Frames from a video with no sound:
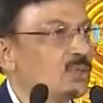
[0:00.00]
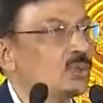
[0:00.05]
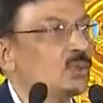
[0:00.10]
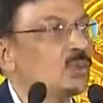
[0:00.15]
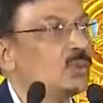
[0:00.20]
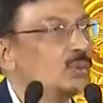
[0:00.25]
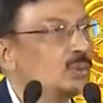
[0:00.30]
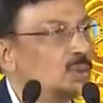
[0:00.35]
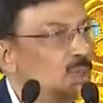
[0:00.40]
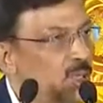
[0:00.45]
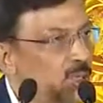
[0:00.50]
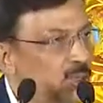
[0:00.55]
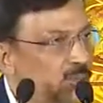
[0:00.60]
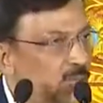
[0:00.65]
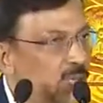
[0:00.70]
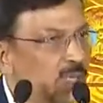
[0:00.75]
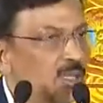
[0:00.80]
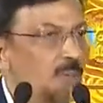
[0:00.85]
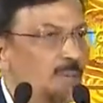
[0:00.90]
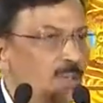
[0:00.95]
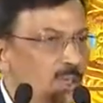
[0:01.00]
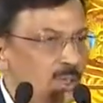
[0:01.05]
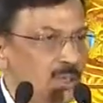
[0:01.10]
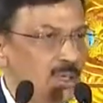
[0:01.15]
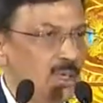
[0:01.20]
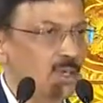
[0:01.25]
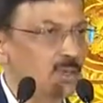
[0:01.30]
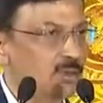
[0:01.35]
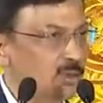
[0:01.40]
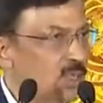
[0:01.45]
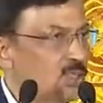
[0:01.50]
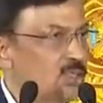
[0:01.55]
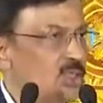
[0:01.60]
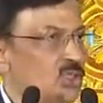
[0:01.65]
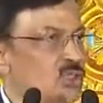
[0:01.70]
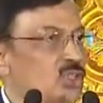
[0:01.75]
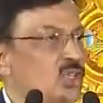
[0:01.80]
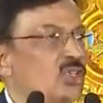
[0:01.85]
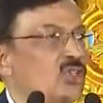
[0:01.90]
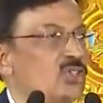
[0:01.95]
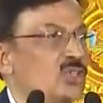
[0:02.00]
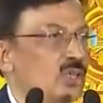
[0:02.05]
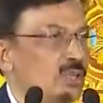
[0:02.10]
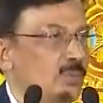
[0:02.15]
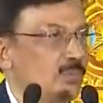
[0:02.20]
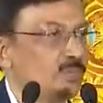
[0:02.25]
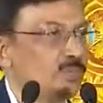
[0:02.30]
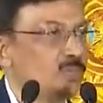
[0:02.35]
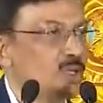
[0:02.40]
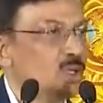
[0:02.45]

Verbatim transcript: so they are coming here. Things are changing.